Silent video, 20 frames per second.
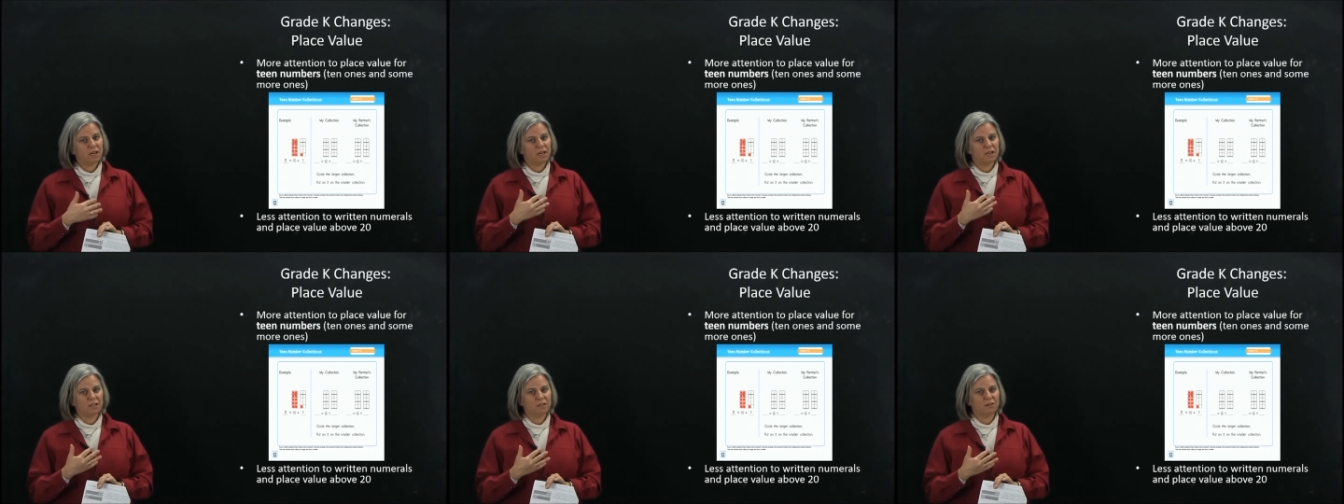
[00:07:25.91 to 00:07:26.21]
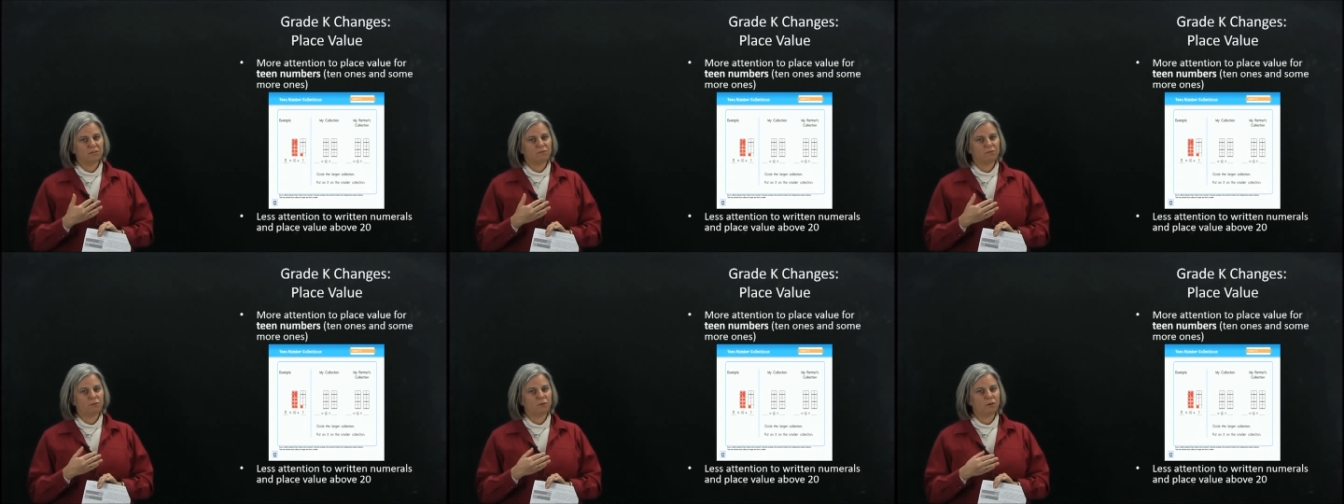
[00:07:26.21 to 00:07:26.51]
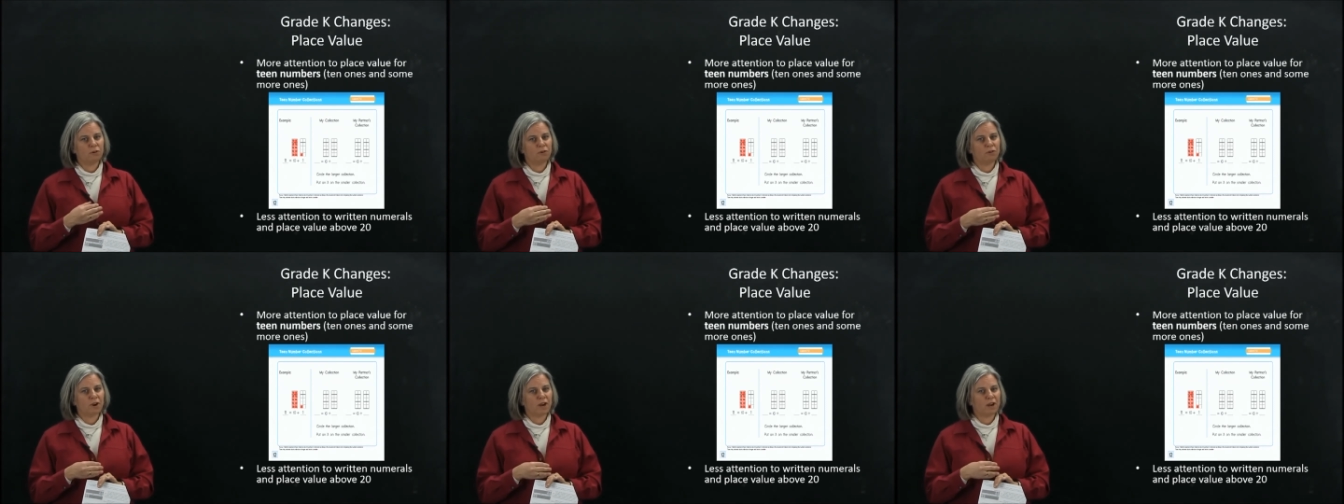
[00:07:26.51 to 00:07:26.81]
And in the
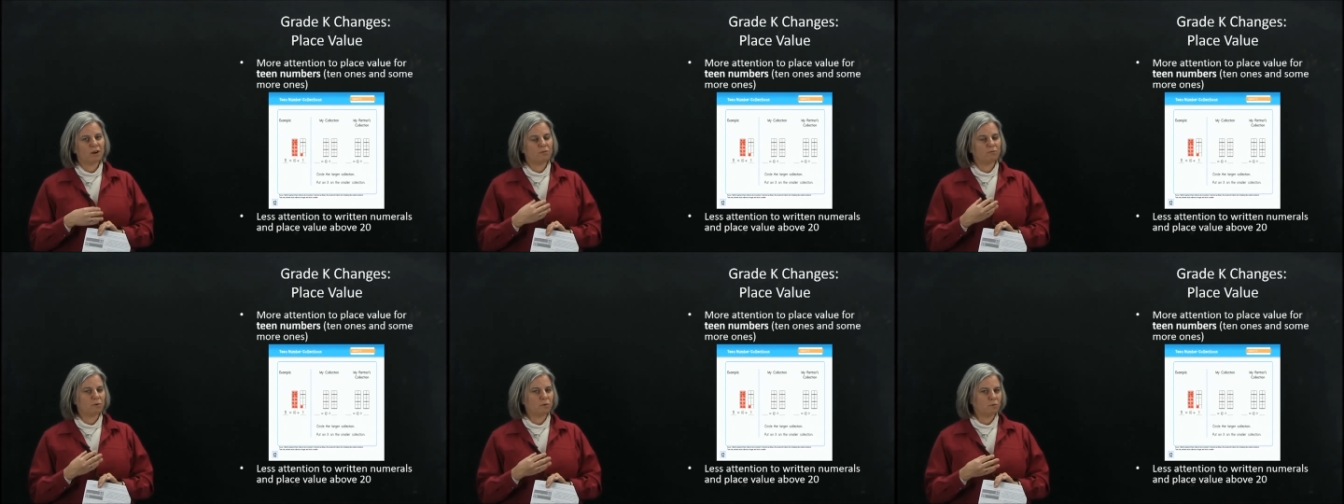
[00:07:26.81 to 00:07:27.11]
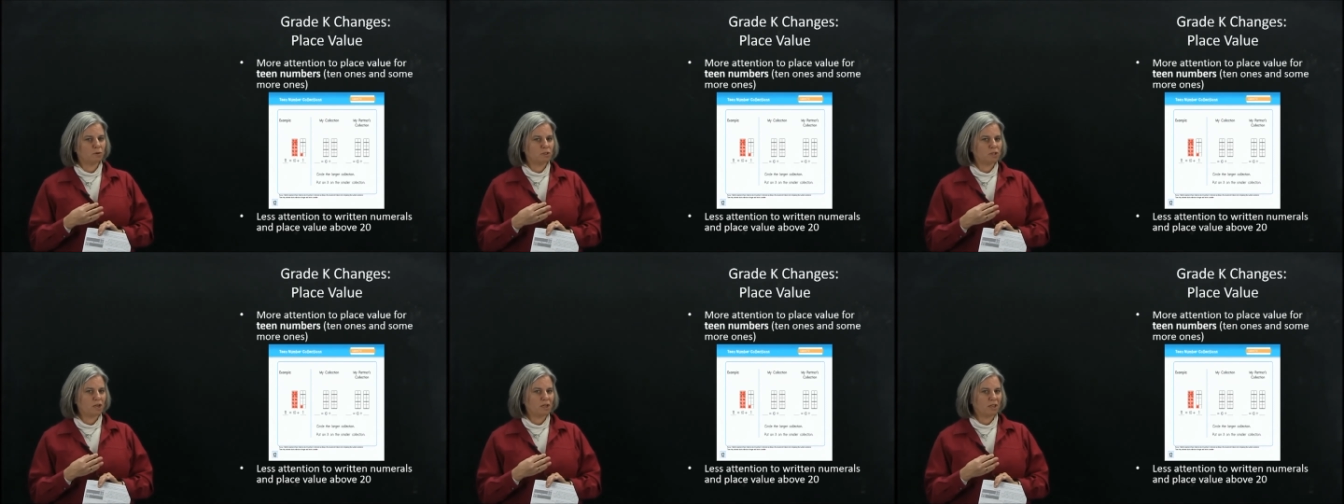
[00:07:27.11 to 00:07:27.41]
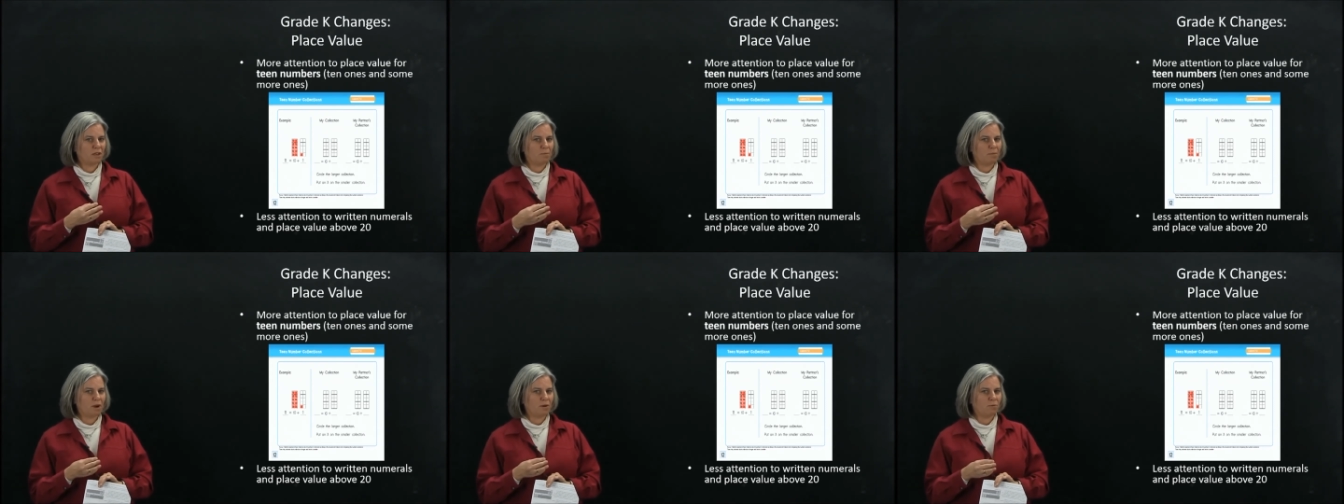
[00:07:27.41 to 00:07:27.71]
foreground, when we're
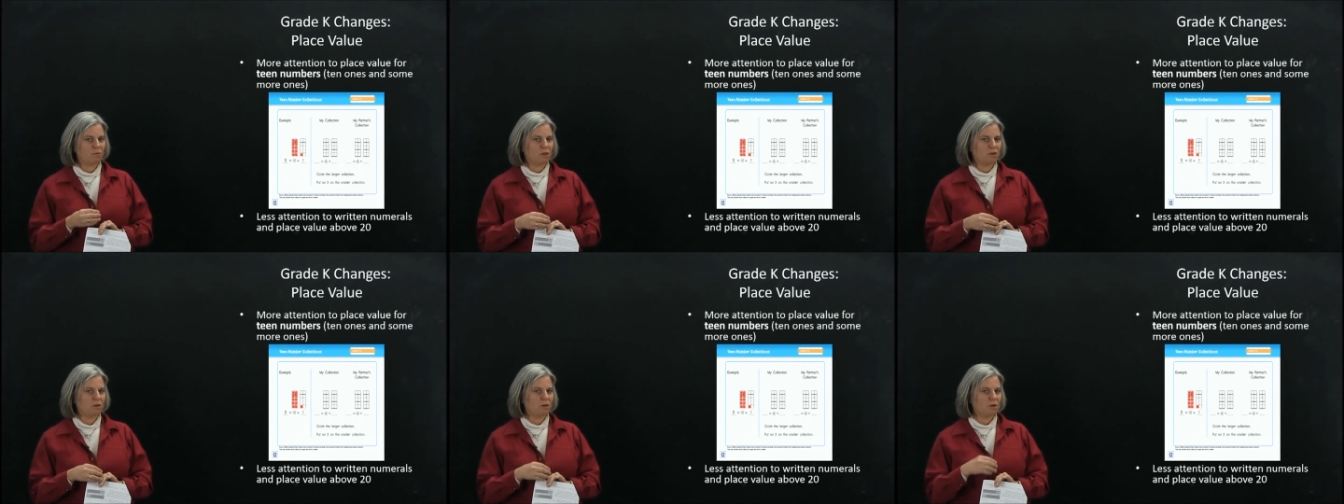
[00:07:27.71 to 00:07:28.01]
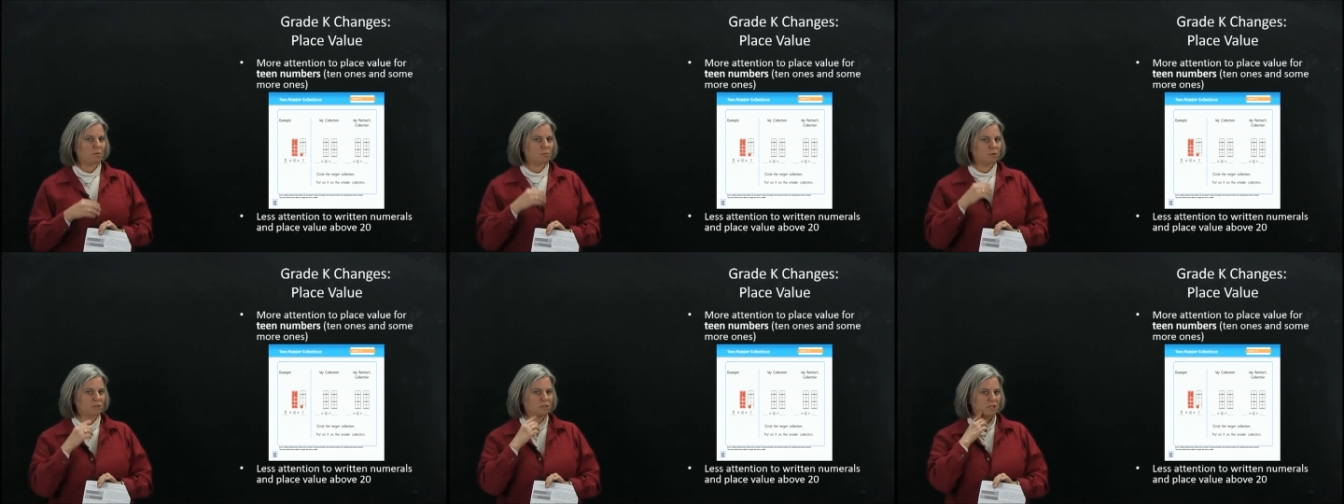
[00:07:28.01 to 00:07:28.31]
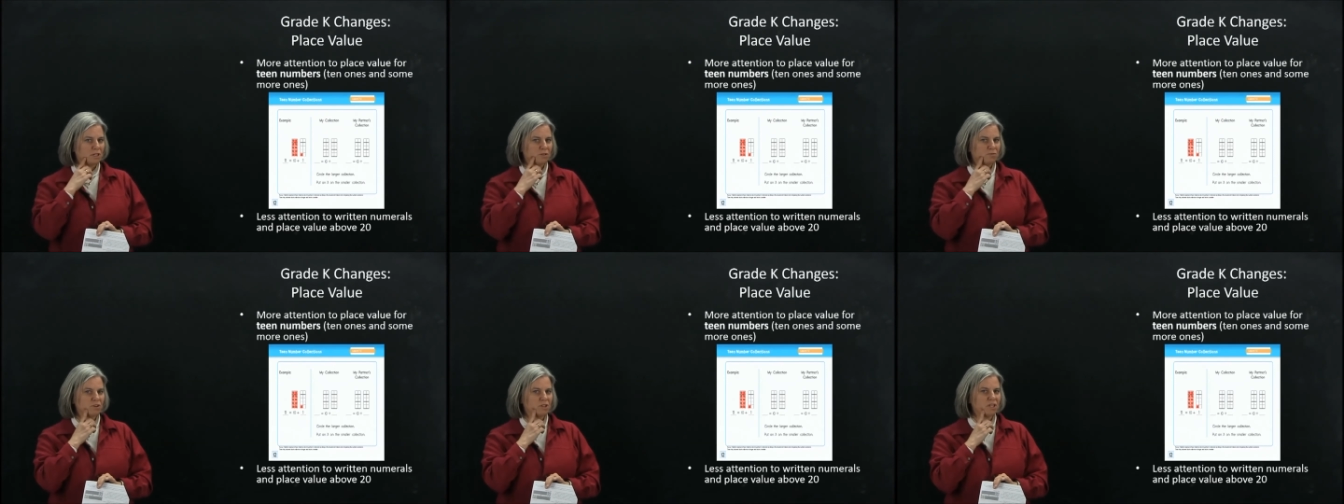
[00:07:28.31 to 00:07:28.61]
talking about written numbers,
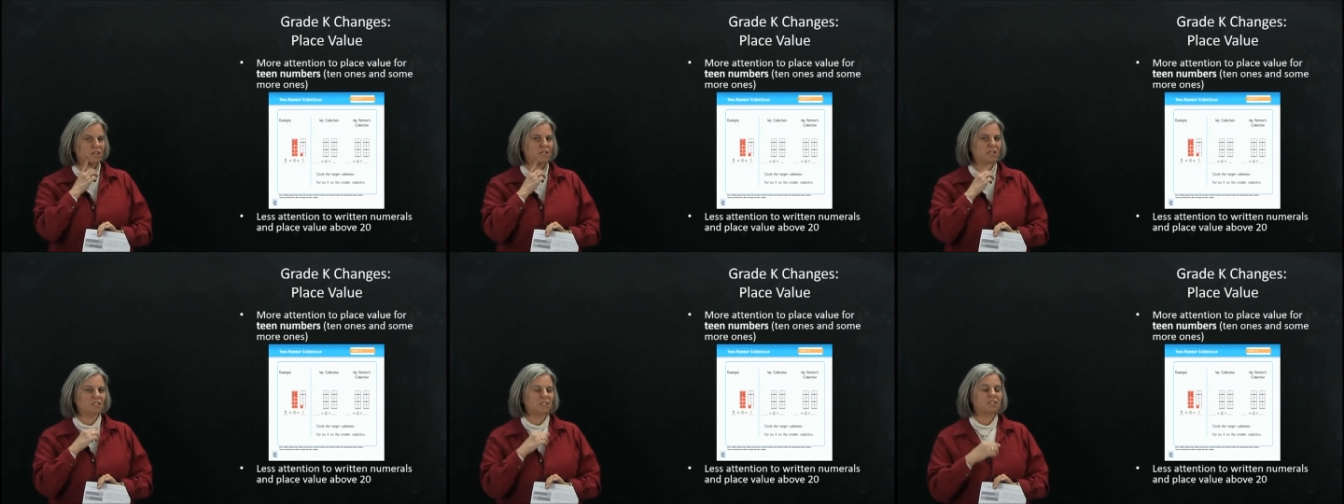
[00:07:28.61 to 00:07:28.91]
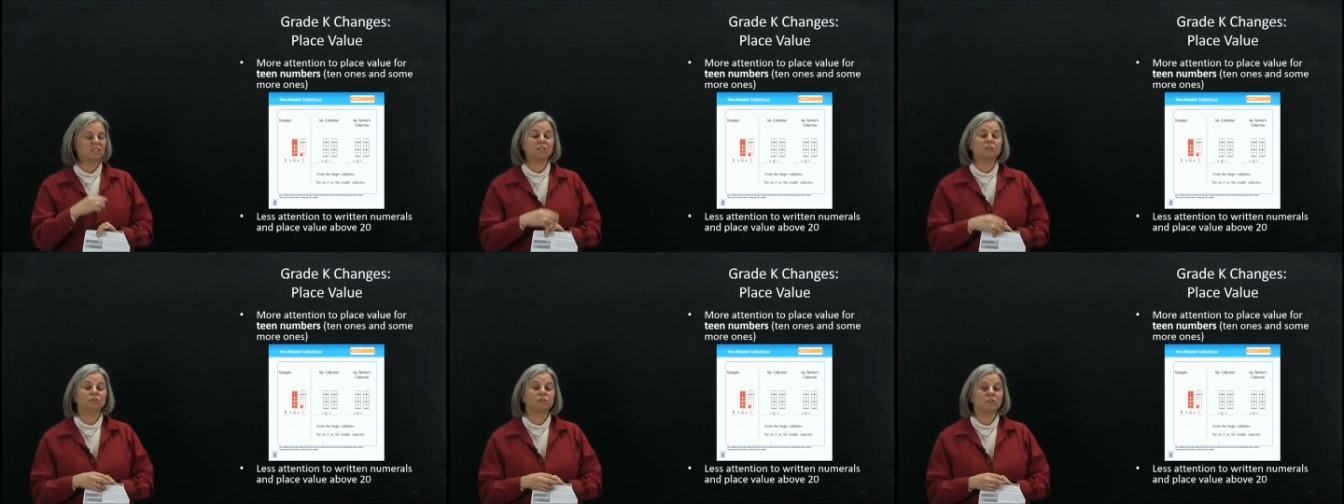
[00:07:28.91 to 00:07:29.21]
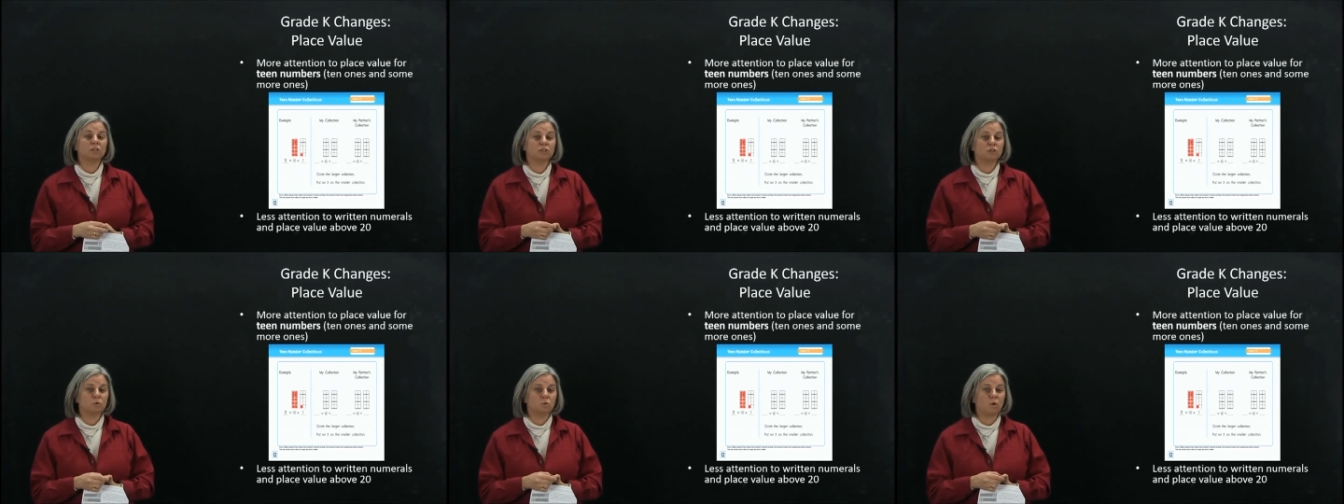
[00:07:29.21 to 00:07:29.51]
it really is 0
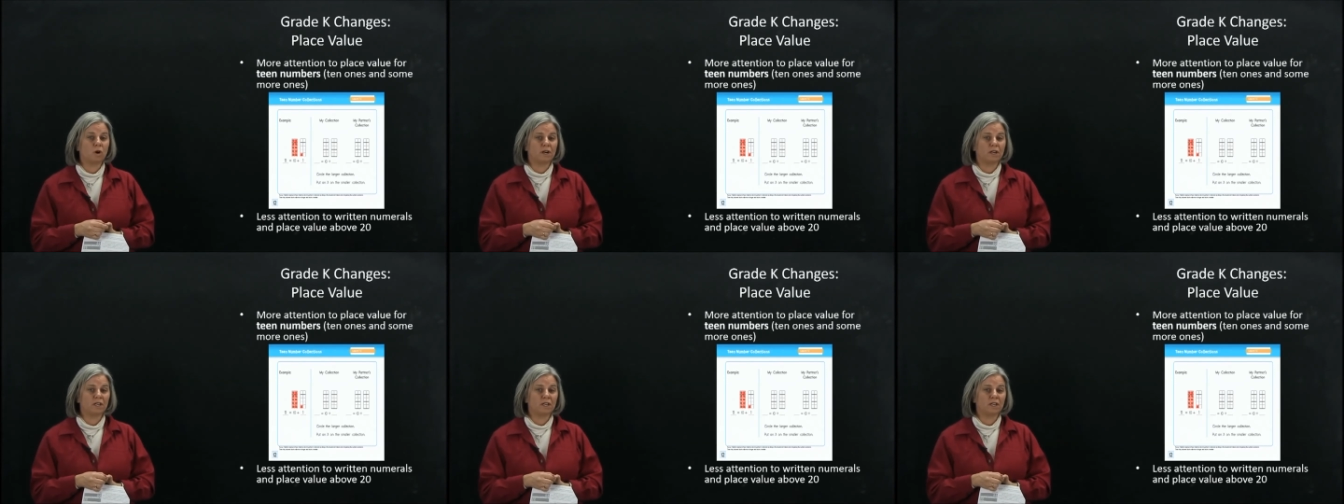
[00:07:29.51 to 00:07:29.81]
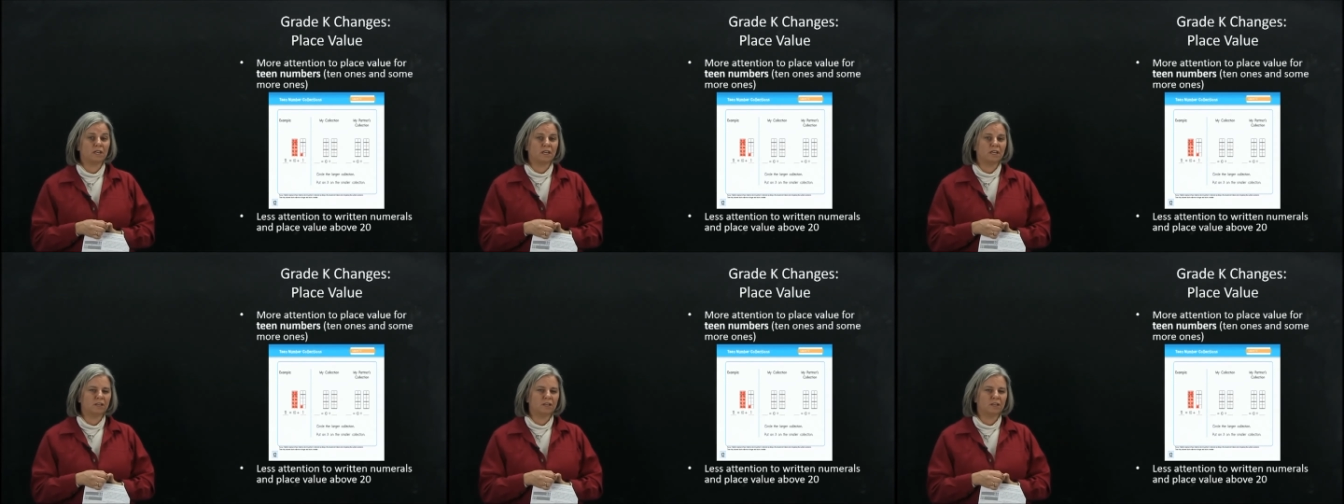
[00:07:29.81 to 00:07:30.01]
to 20.